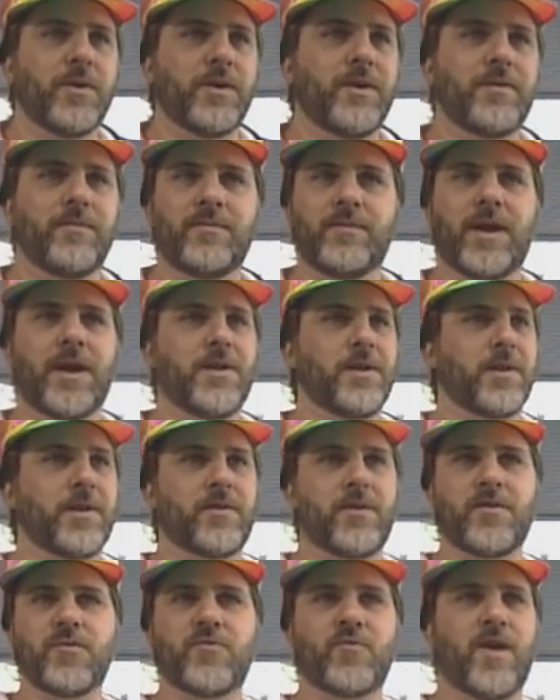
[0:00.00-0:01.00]
and I just
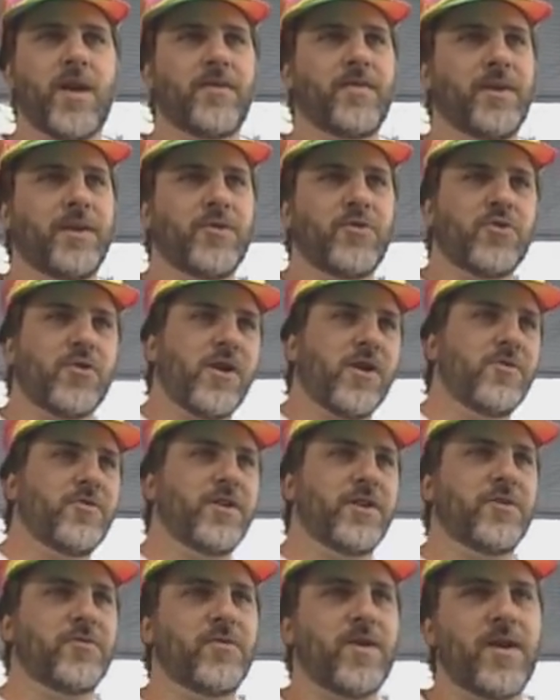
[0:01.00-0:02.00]
start driving and charging
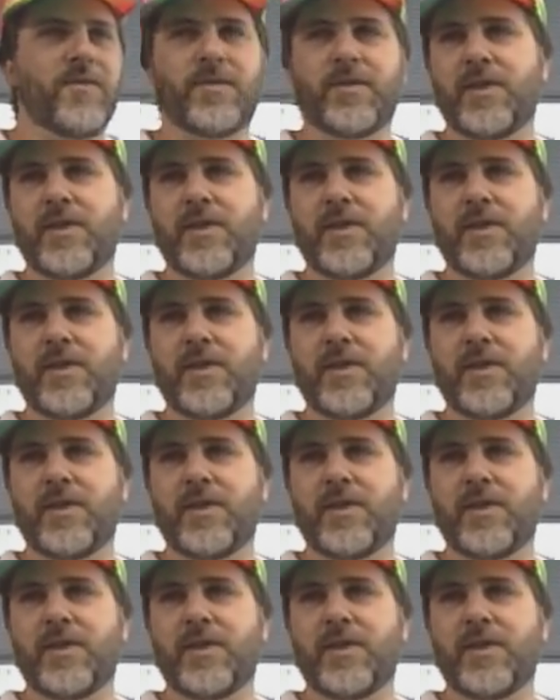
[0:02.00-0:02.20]
and driving.